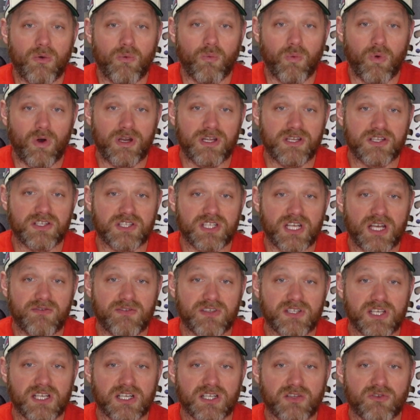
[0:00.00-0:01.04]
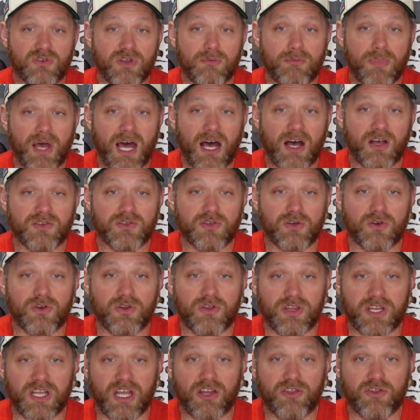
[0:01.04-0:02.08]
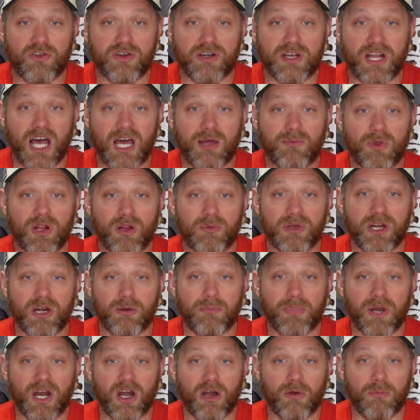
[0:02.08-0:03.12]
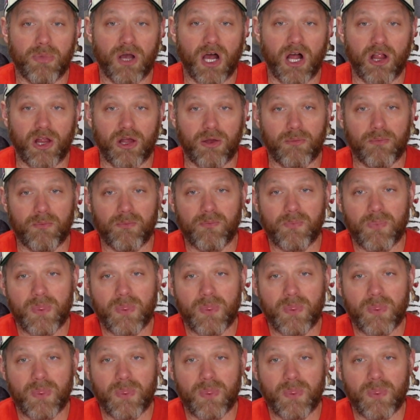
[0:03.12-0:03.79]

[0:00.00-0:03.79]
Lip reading: one in 7.63 Mauser and the other 9mm Parabellum.